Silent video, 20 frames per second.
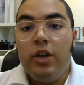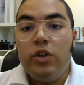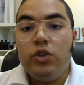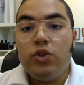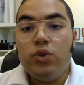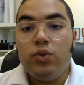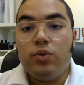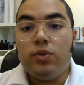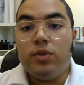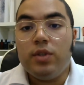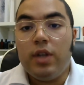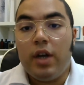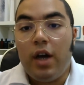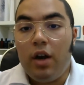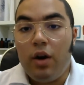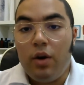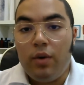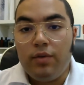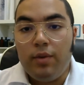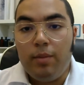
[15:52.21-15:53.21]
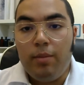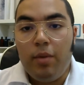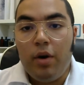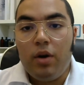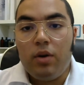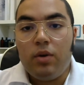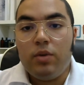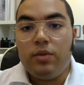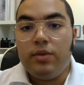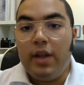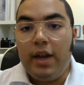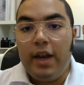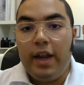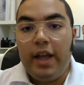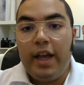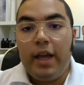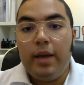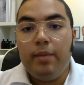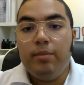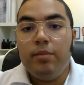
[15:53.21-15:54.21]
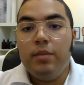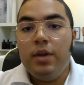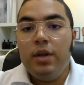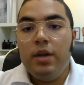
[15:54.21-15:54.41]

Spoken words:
choose the color of the bottle, the name,